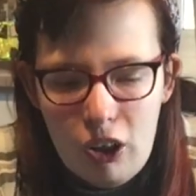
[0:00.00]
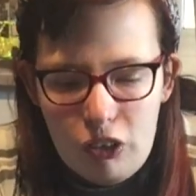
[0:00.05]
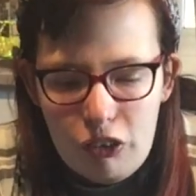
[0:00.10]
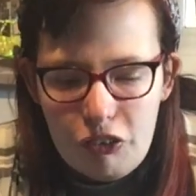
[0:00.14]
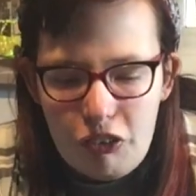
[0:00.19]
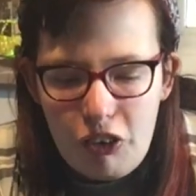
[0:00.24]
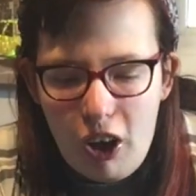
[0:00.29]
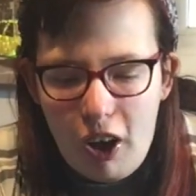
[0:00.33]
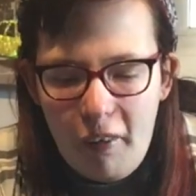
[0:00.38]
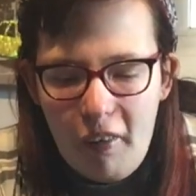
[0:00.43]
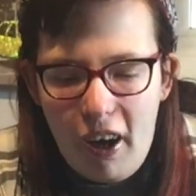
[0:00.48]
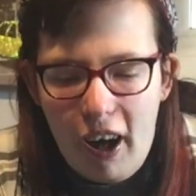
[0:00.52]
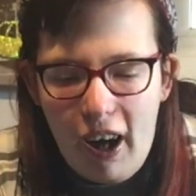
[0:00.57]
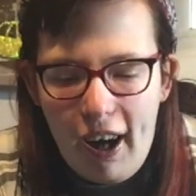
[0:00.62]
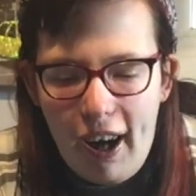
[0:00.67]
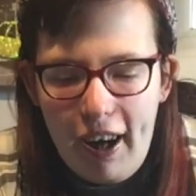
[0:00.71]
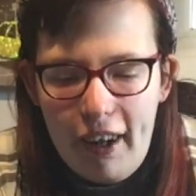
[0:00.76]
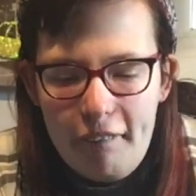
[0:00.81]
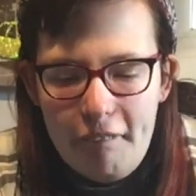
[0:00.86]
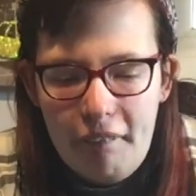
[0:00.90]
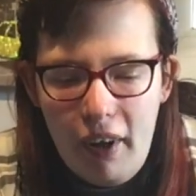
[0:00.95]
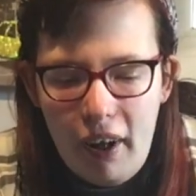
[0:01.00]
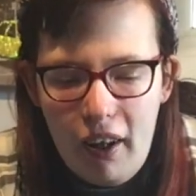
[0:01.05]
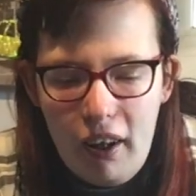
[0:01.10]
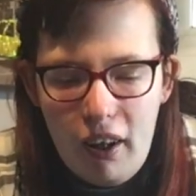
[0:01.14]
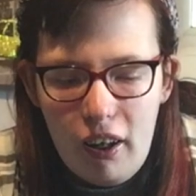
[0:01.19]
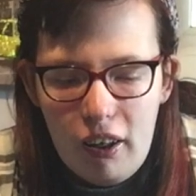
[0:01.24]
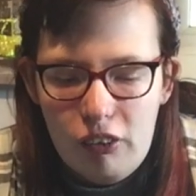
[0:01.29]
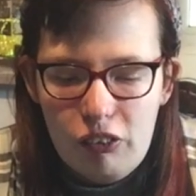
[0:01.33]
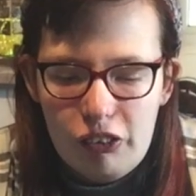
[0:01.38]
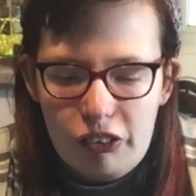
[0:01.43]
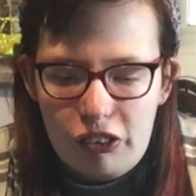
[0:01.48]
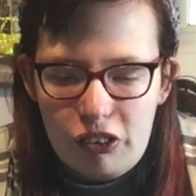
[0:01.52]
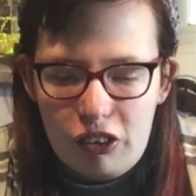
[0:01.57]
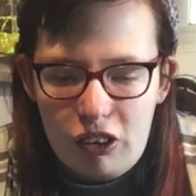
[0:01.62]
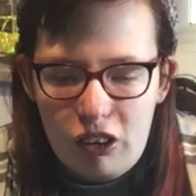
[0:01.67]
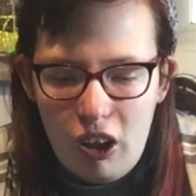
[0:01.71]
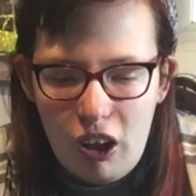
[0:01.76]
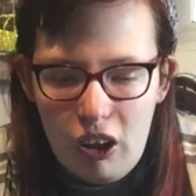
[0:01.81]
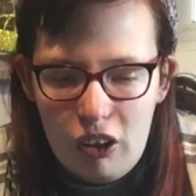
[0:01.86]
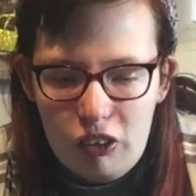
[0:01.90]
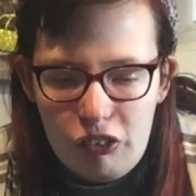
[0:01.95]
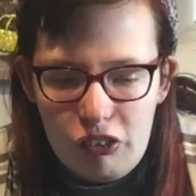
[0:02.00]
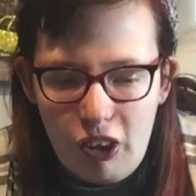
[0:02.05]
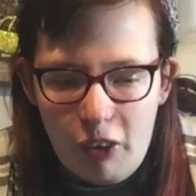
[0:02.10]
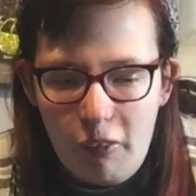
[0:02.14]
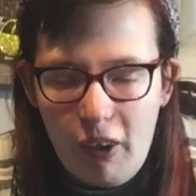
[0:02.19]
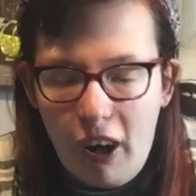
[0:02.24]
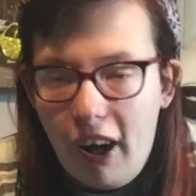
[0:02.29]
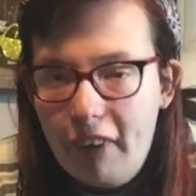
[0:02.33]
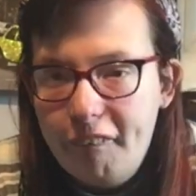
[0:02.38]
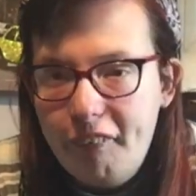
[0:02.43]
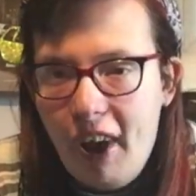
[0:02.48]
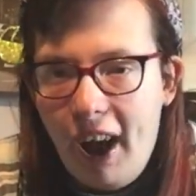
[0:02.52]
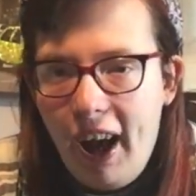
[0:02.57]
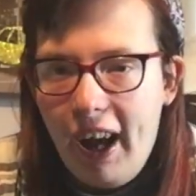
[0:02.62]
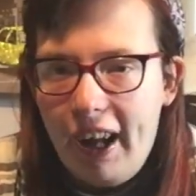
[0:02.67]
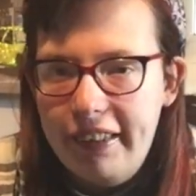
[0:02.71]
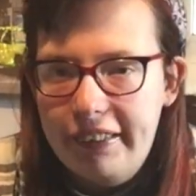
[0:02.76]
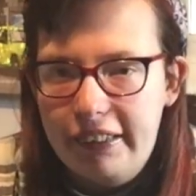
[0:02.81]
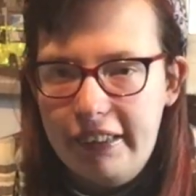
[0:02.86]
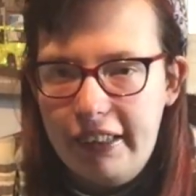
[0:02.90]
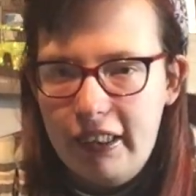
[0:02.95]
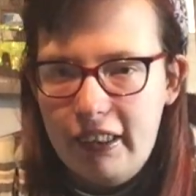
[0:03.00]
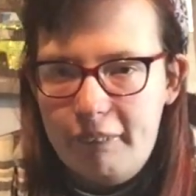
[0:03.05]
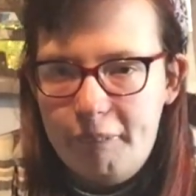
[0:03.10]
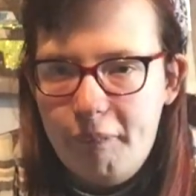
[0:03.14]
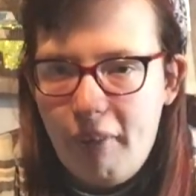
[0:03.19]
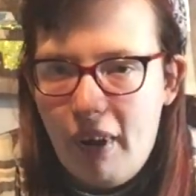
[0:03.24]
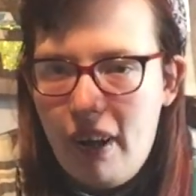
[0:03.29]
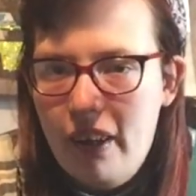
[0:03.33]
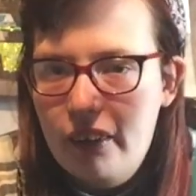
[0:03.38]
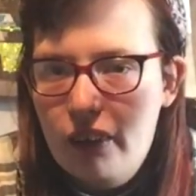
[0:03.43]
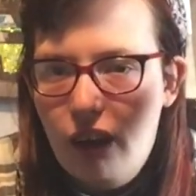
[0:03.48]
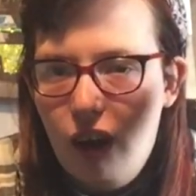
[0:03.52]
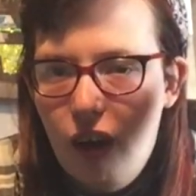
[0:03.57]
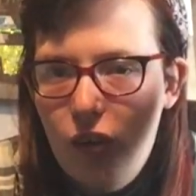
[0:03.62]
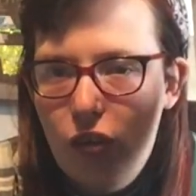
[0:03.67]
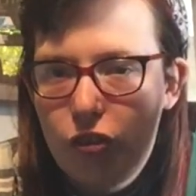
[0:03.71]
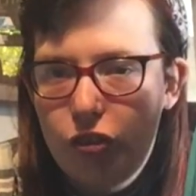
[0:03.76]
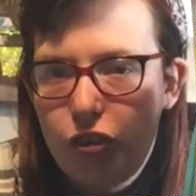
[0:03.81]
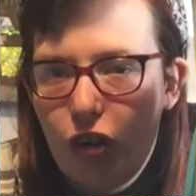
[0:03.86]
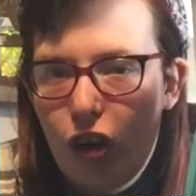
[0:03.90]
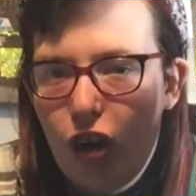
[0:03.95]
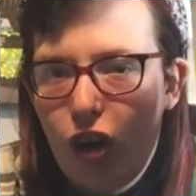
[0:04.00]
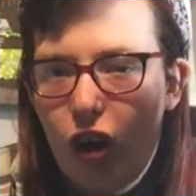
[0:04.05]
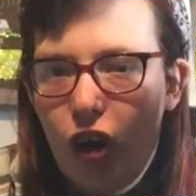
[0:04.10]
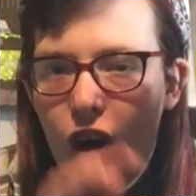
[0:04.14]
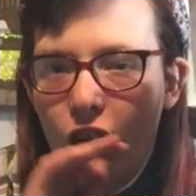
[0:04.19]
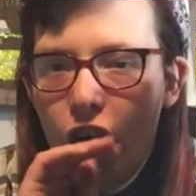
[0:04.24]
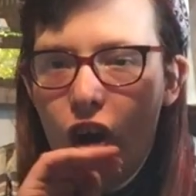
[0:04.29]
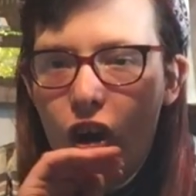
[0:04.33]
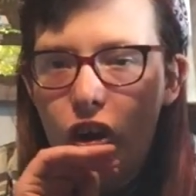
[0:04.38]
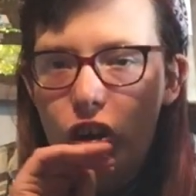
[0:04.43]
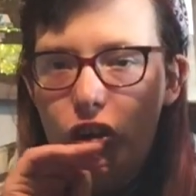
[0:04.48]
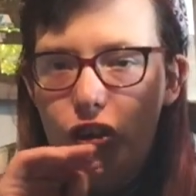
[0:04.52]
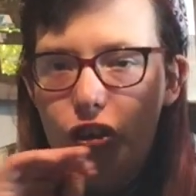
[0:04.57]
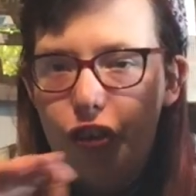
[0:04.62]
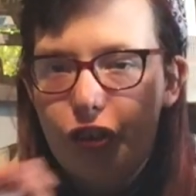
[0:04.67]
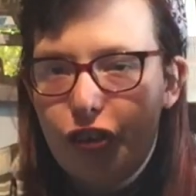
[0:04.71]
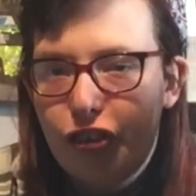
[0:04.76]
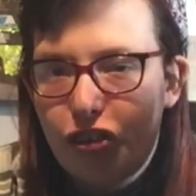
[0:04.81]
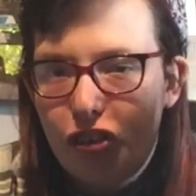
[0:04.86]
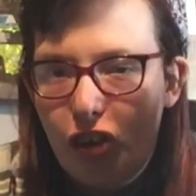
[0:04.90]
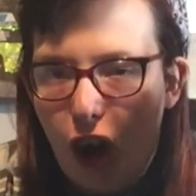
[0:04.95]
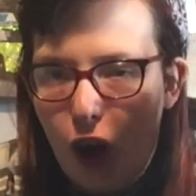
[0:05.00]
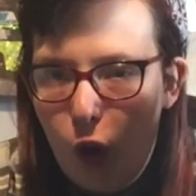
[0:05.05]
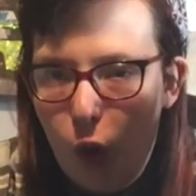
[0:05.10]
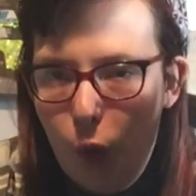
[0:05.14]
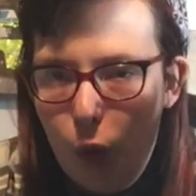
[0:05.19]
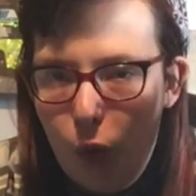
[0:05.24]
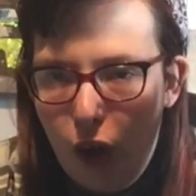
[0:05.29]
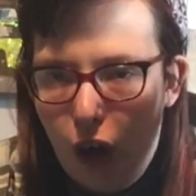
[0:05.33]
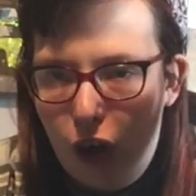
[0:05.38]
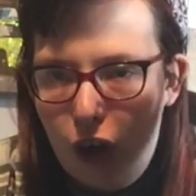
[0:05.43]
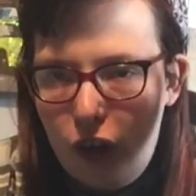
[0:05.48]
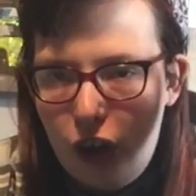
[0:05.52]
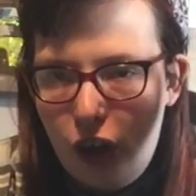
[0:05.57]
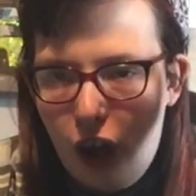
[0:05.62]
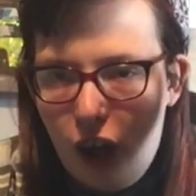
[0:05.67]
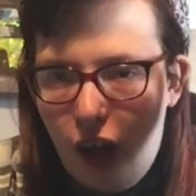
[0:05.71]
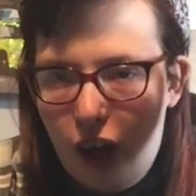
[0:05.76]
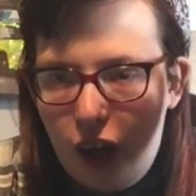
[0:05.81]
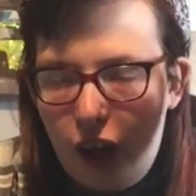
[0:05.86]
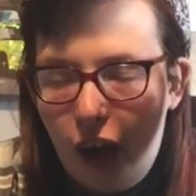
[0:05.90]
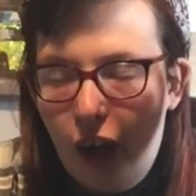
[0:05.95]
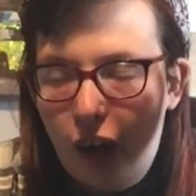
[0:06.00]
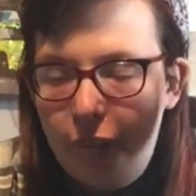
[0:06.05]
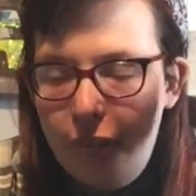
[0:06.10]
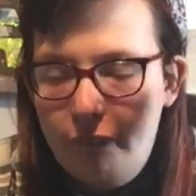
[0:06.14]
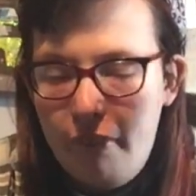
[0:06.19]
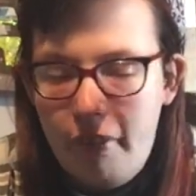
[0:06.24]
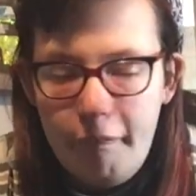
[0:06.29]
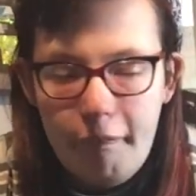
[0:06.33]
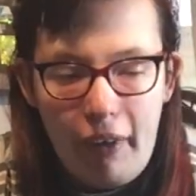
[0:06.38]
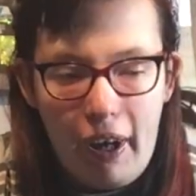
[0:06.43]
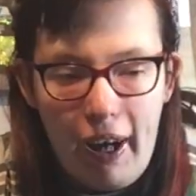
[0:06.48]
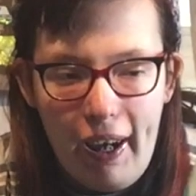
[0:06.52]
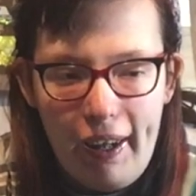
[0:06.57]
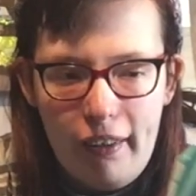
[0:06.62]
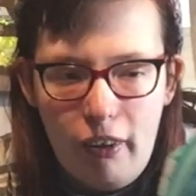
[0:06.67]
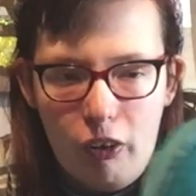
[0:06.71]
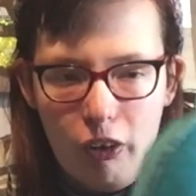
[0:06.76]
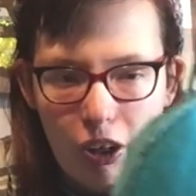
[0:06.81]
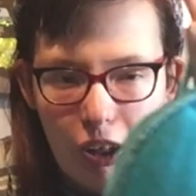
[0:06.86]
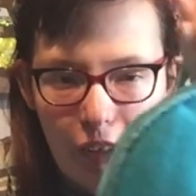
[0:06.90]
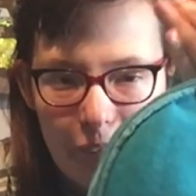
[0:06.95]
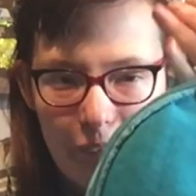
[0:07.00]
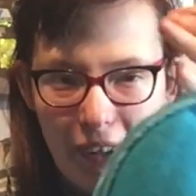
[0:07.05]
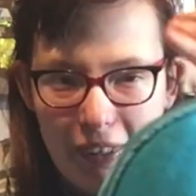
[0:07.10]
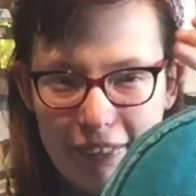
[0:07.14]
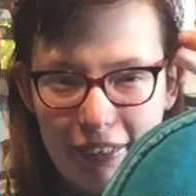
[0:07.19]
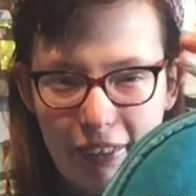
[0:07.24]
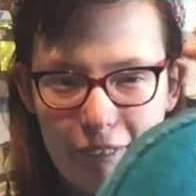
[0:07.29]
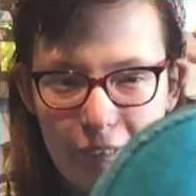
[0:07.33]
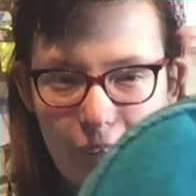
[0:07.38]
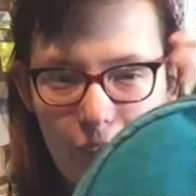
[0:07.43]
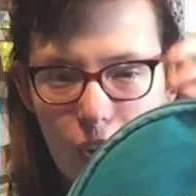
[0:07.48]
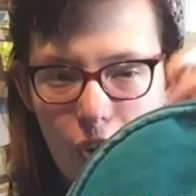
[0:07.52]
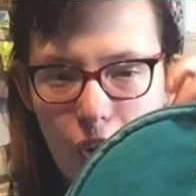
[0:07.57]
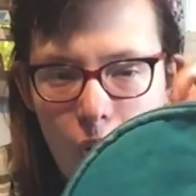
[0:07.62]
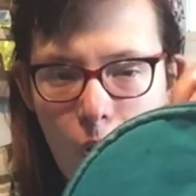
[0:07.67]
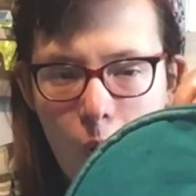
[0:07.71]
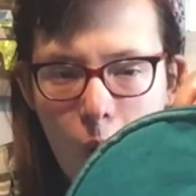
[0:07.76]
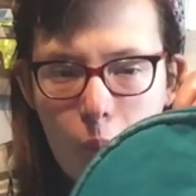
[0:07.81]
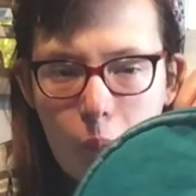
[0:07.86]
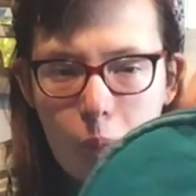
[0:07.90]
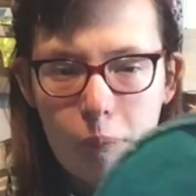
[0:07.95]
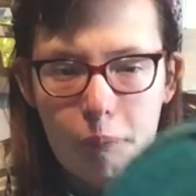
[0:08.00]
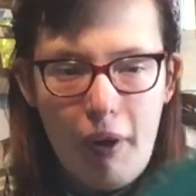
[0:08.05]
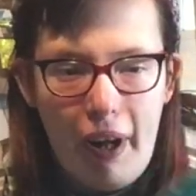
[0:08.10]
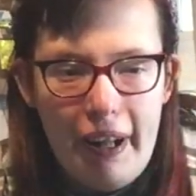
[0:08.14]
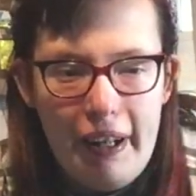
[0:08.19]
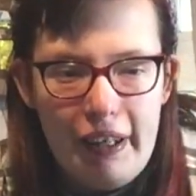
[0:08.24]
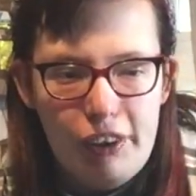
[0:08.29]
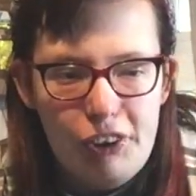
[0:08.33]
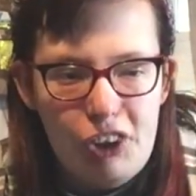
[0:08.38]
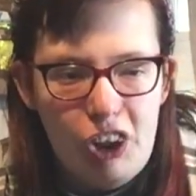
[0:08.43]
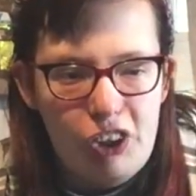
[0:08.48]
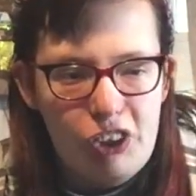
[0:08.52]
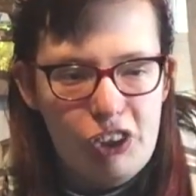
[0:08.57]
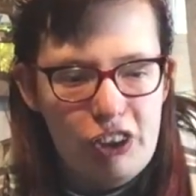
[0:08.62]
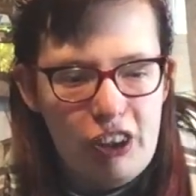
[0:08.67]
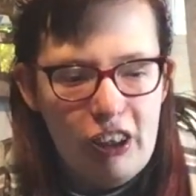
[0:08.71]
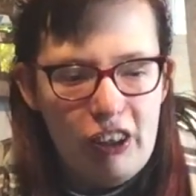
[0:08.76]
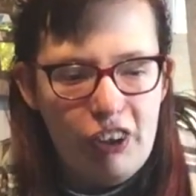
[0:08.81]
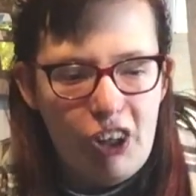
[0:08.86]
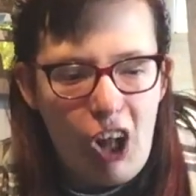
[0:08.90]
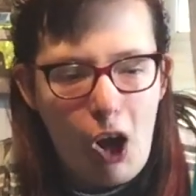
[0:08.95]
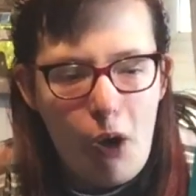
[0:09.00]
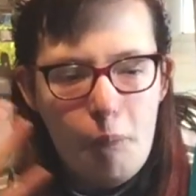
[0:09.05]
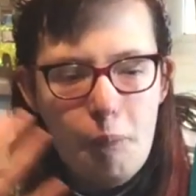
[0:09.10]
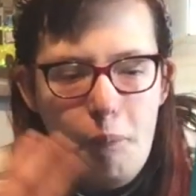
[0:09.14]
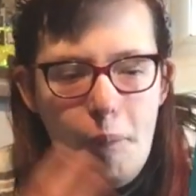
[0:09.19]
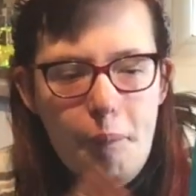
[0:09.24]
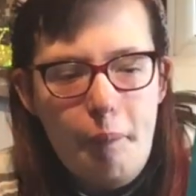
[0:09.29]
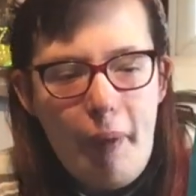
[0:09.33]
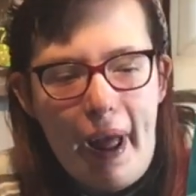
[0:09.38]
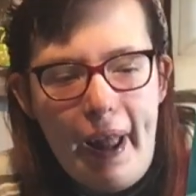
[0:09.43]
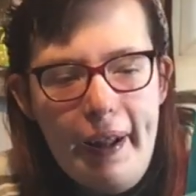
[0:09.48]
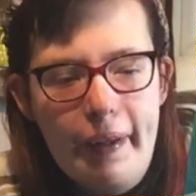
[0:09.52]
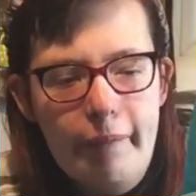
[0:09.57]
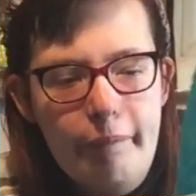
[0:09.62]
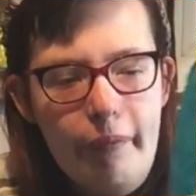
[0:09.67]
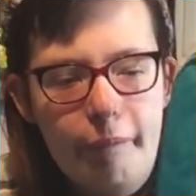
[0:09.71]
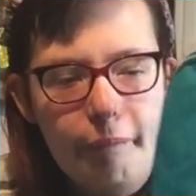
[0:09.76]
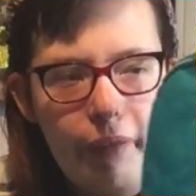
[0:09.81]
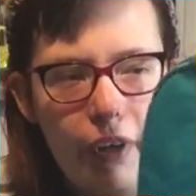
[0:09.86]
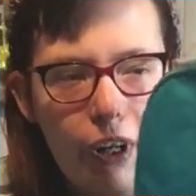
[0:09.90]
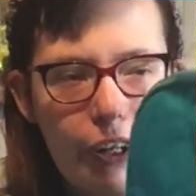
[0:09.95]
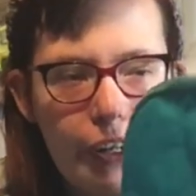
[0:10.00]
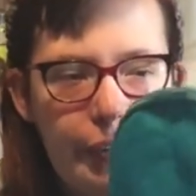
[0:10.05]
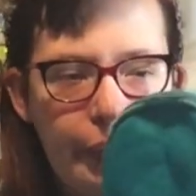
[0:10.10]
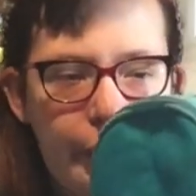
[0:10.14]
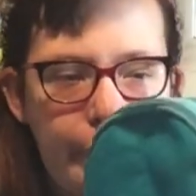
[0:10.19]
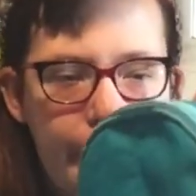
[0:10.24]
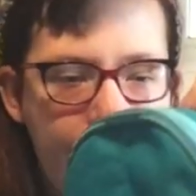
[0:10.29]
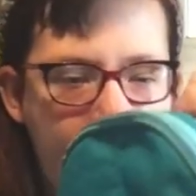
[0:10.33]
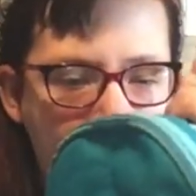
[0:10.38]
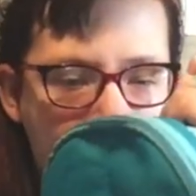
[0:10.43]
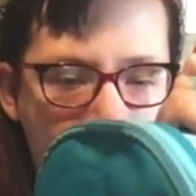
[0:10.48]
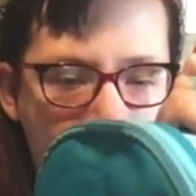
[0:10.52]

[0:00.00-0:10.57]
So I've had this bag for so long. I can't remember how long I've had it for, but it's just this baby blue